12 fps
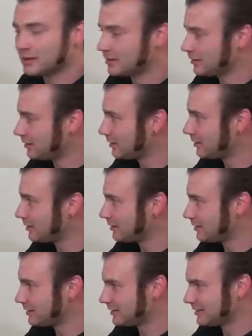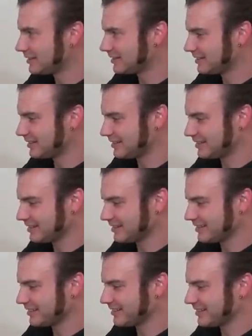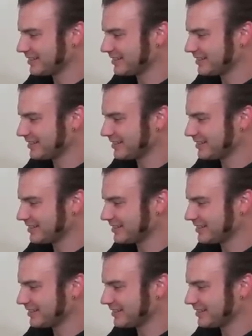This person isn't speaking.